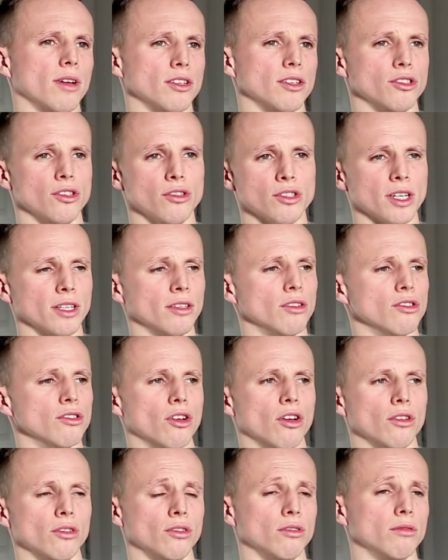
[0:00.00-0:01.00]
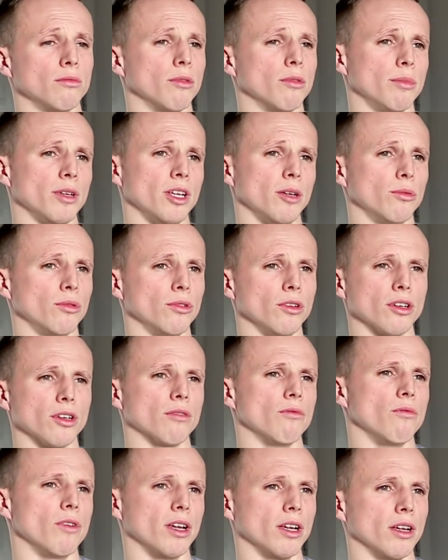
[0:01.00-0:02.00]
as you said, there's all the people you
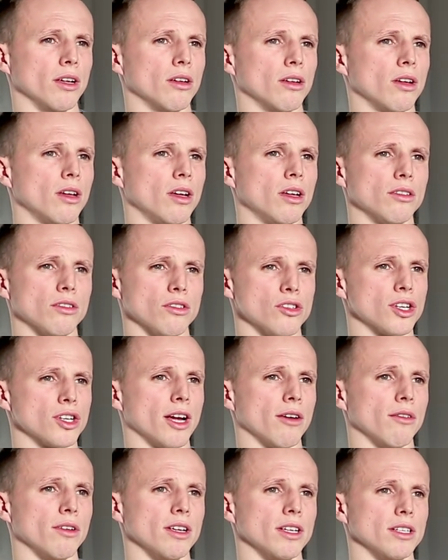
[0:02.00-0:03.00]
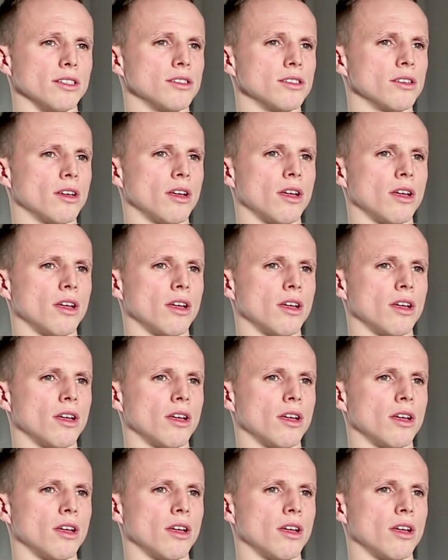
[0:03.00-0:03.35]
can ring, the charities,